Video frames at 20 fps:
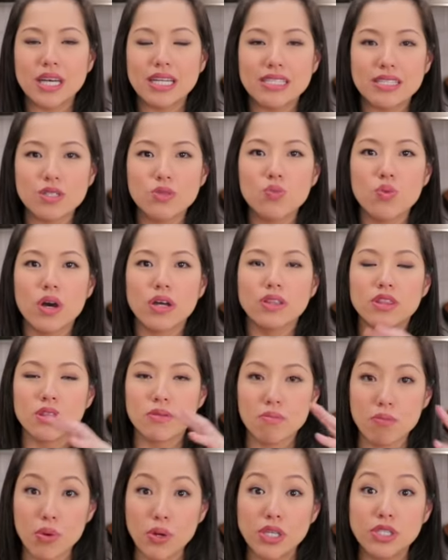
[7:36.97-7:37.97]
I just want the
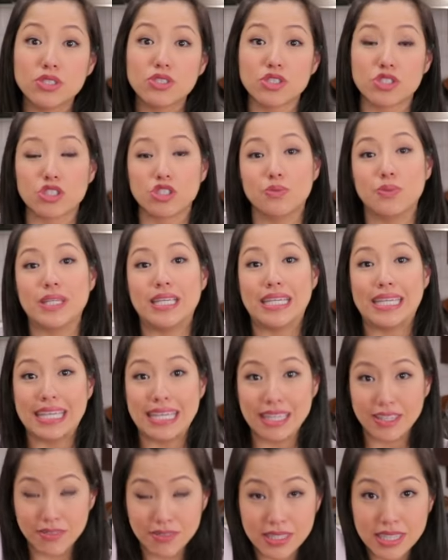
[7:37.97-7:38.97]
moisture to be
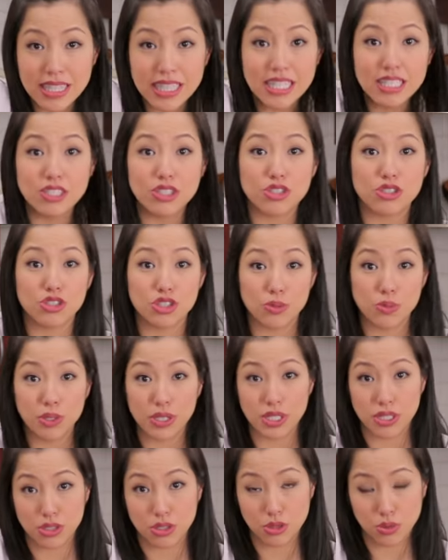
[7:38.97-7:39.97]
evenly
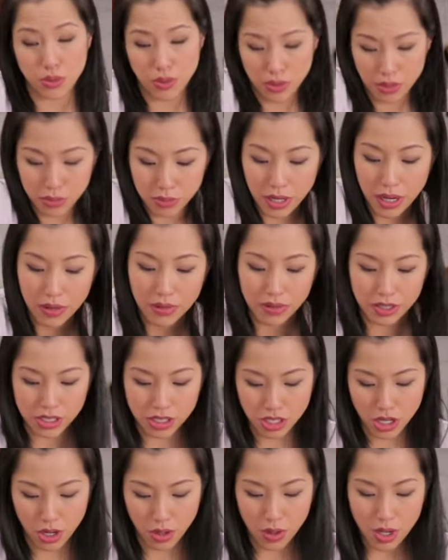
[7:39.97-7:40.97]
distributed throughout the
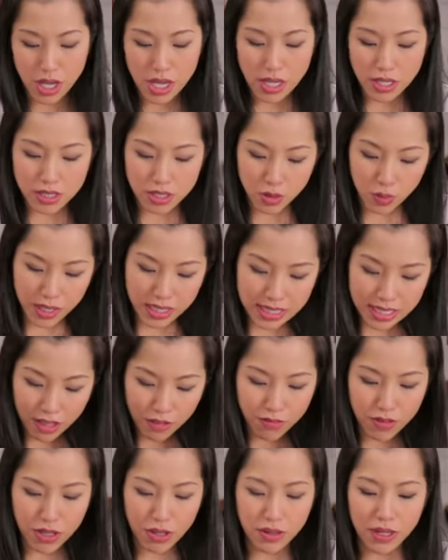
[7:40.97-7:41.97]
dough. So once I
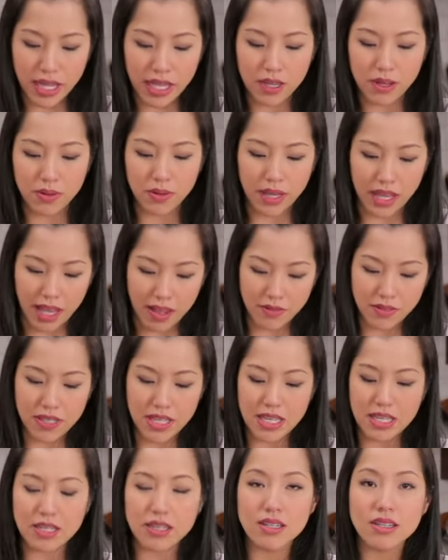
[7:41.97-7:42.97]
feel like, okay, I've
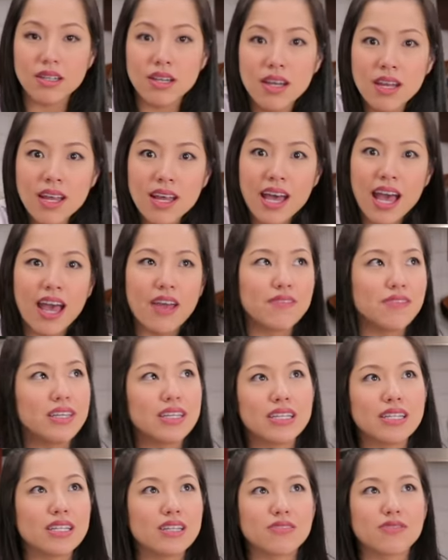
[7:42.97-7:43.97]

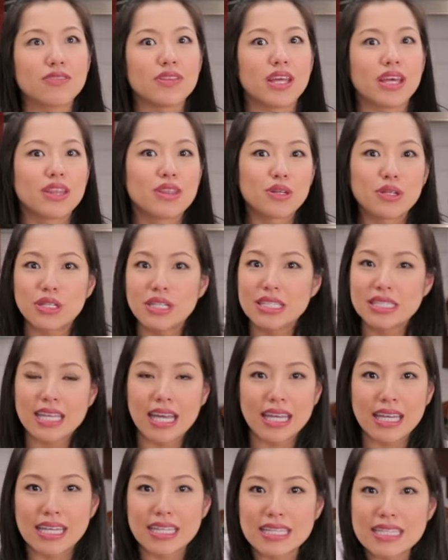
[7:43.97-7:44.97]
kneaded it for like 30
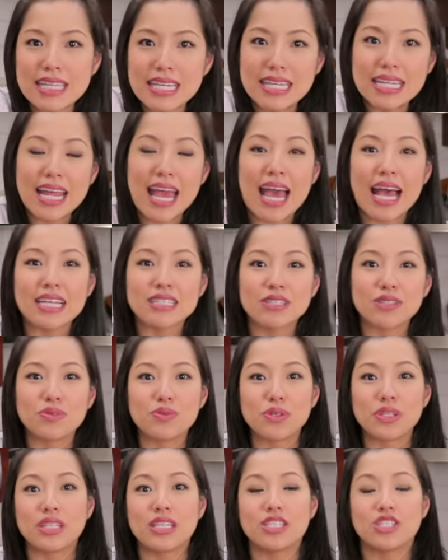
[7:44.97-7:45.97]
seconds and it hasn't
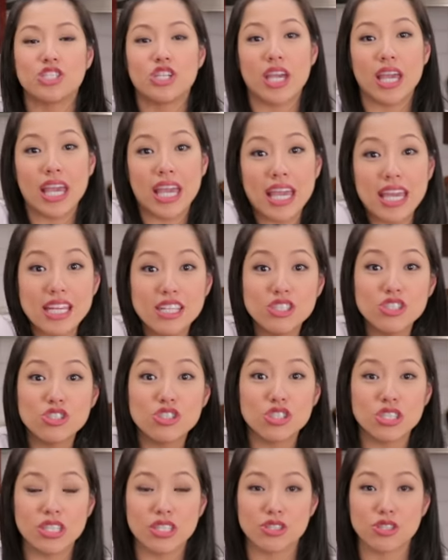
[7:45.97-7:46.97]
really
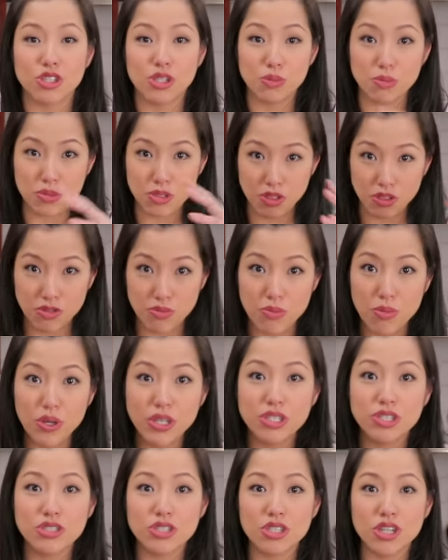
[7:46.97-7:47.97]
changed in terms of
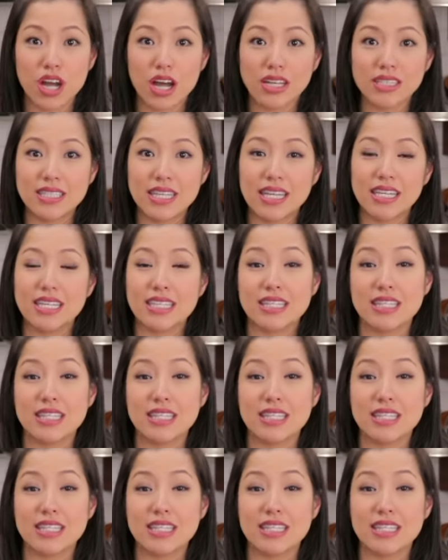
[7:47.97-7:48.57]
moisture content.